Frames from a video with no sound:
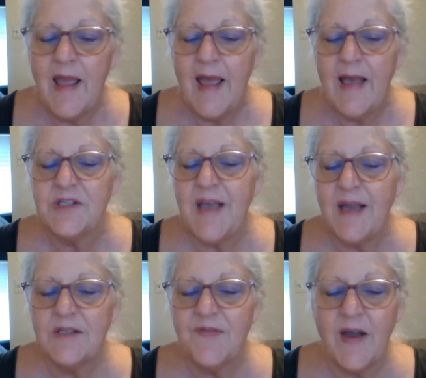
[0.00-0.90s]
As
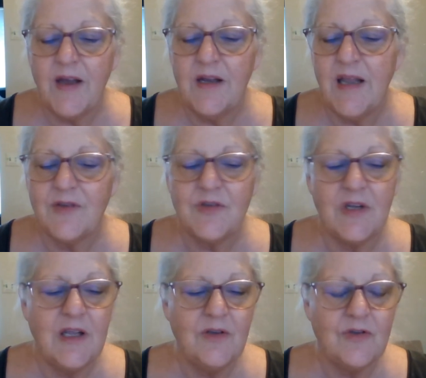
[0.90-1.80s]
satisfying as it
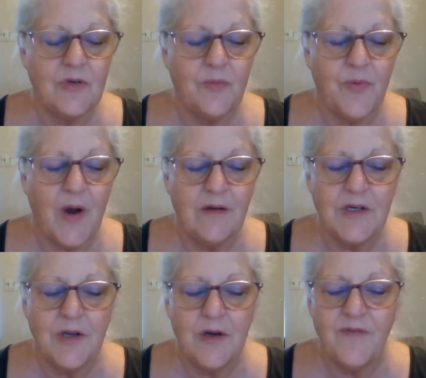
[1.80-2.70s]
is to proudly tell your